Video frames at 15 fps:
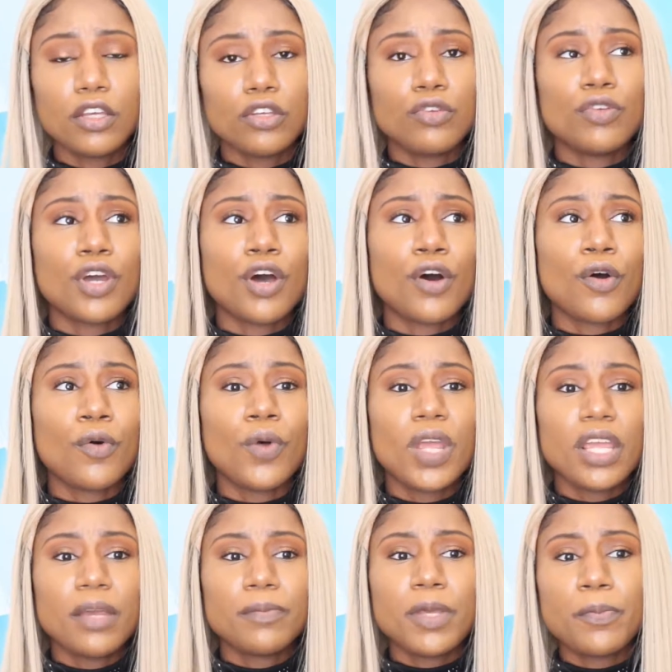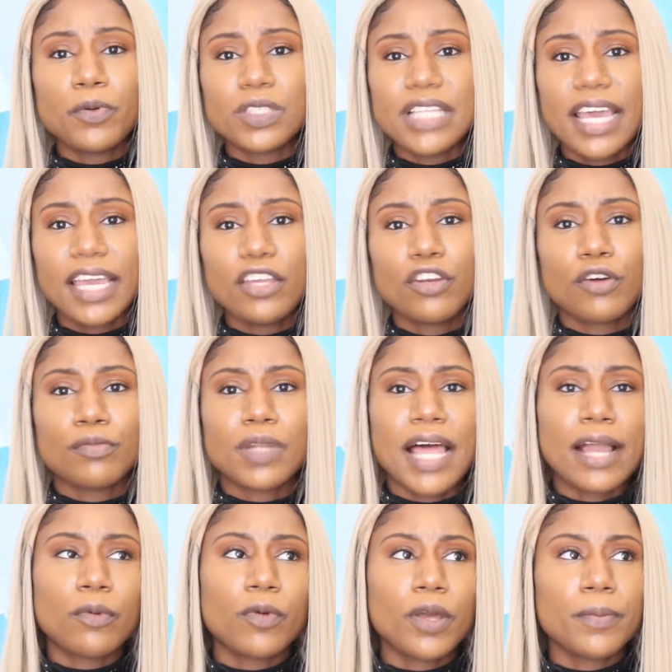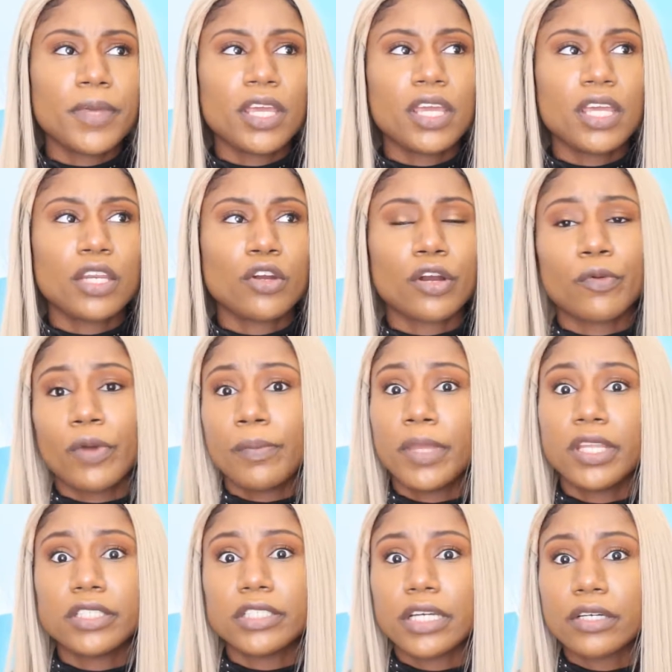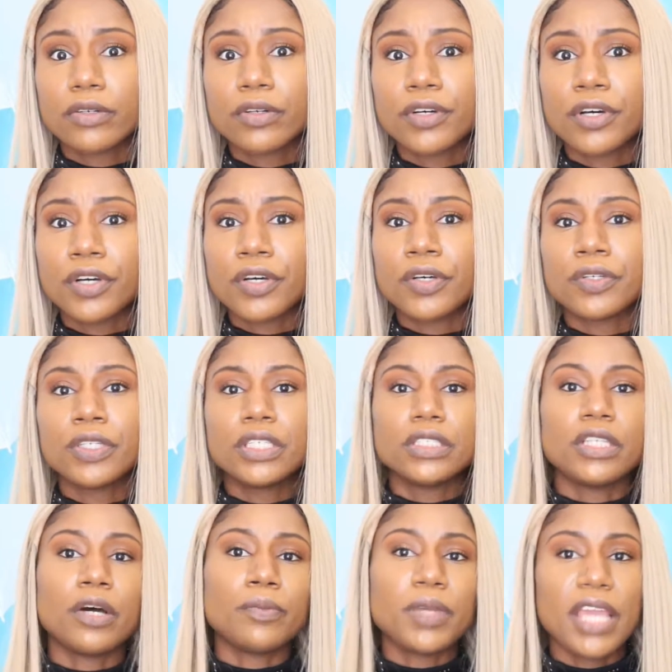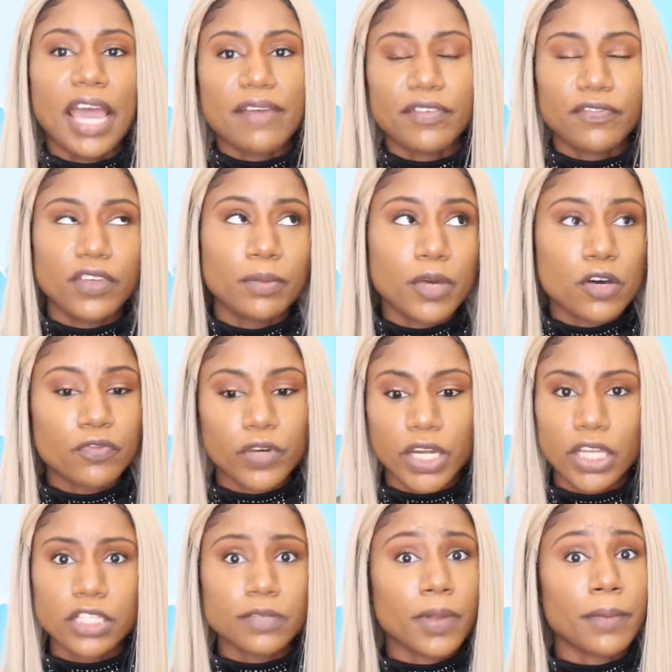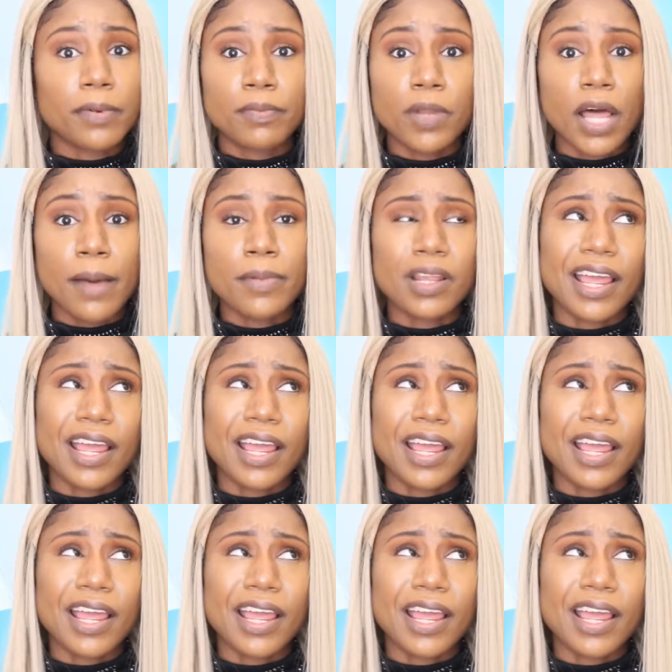You know, people say, you know, Black women or women in general don't be having female friends, blah, blah, blah.